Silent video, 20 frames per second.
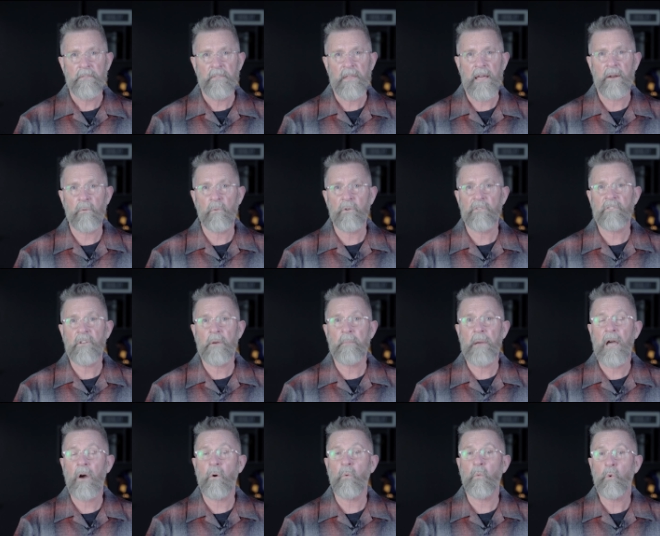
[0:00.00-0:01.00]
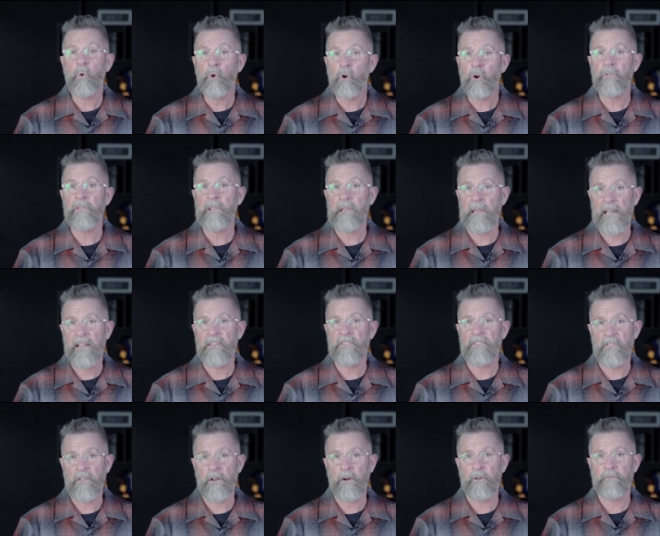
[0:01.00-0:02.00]
that it was somehow worth
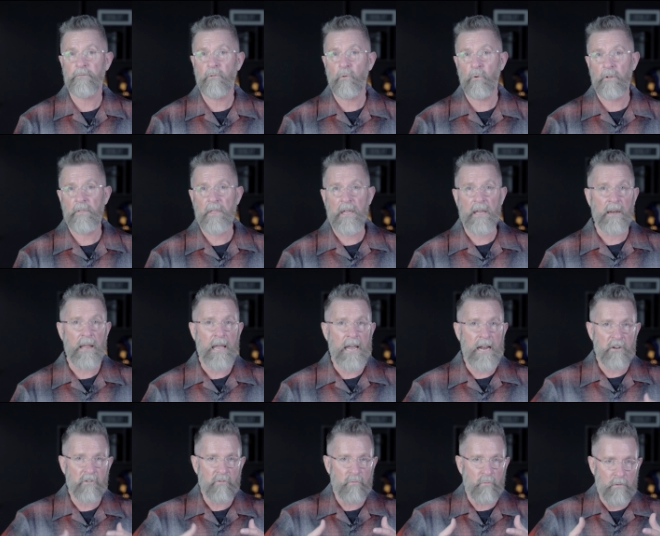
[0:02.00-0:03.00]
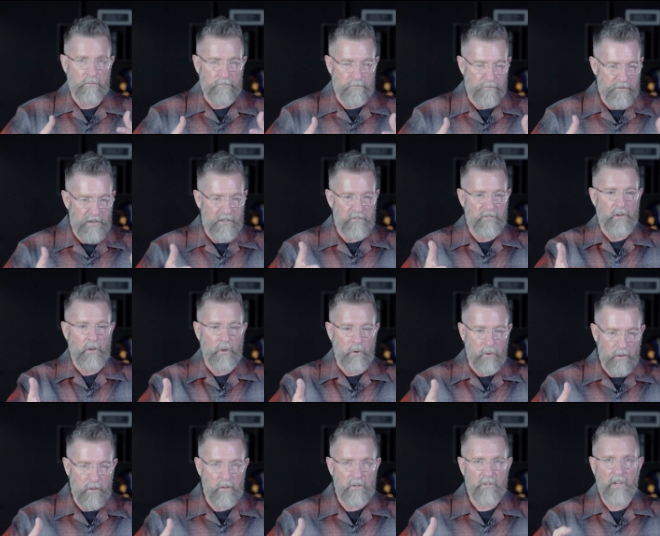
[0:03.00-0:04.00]
less, therefore, than actual
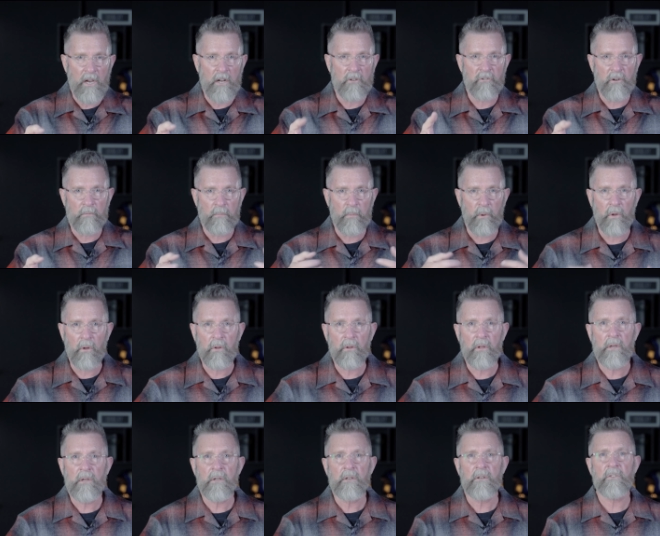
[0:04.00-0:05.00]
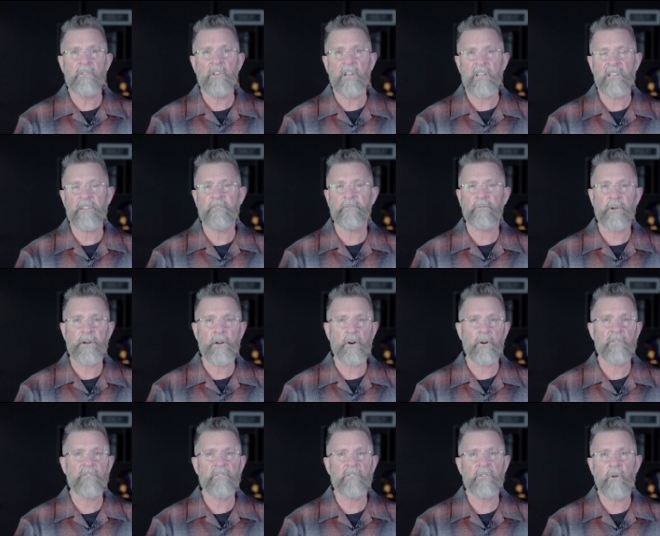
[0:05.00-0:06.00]
physical, touchable delivery
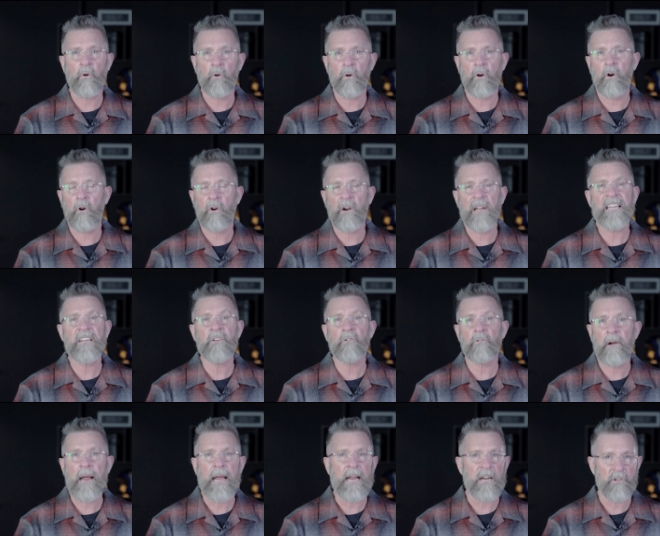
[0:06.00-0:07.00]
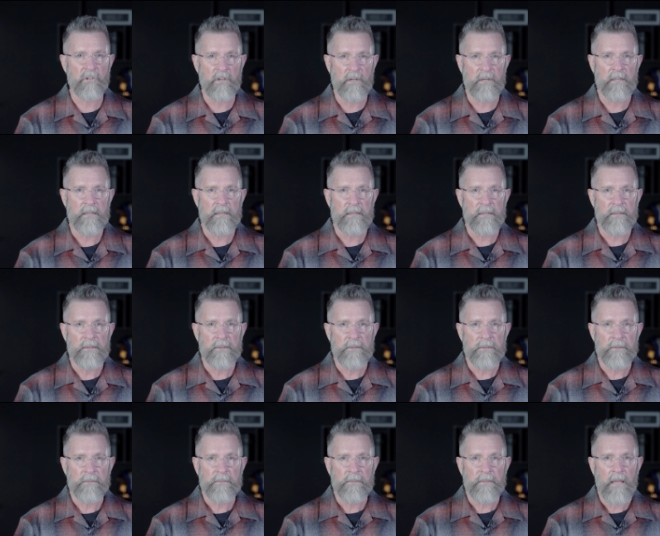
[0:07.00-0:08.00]
or, or, or interaction.
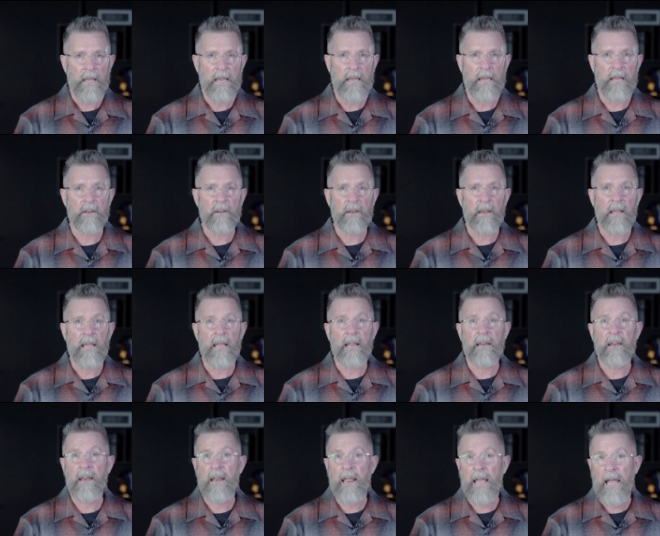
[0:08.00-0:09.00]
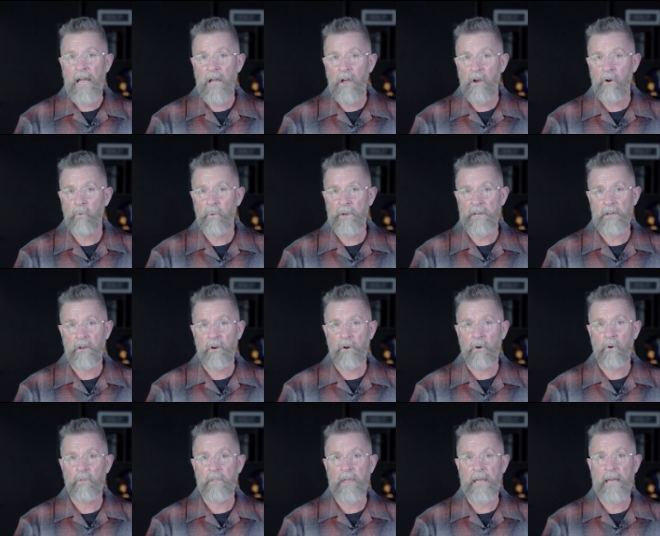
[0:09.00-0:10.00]
And, and now we
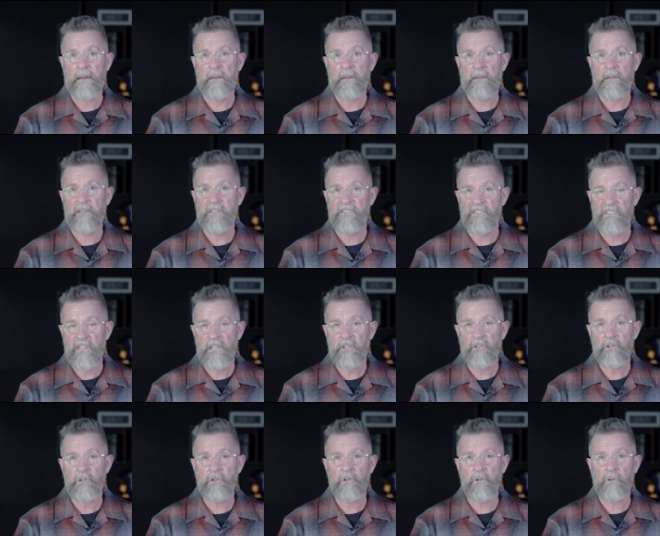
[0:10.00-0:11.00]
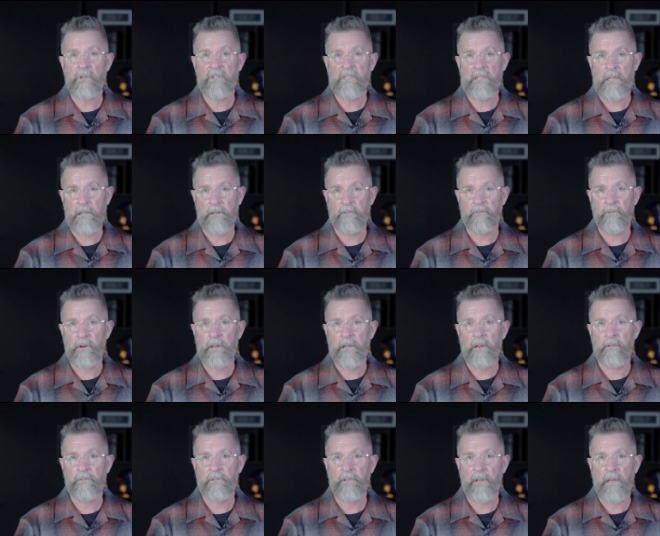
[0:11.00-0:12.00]
know that digital delivery
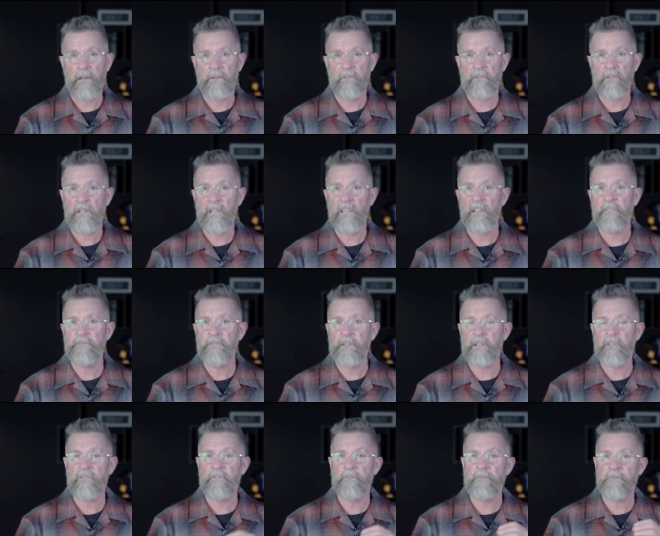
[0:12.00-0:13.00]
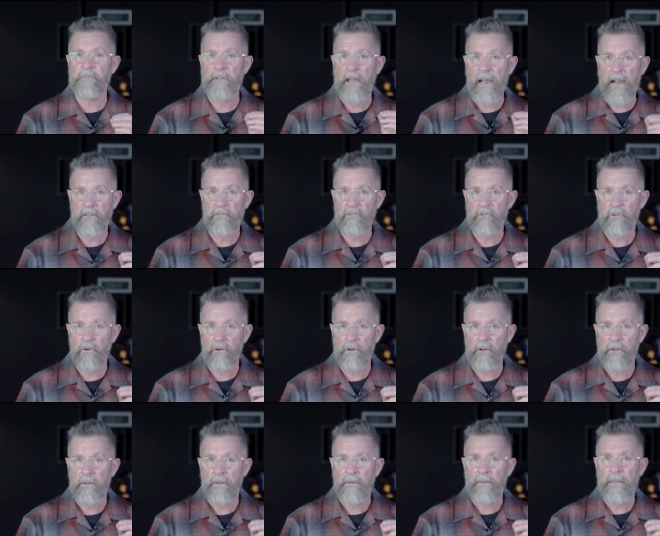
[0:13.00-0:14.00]
of things, if it's faster,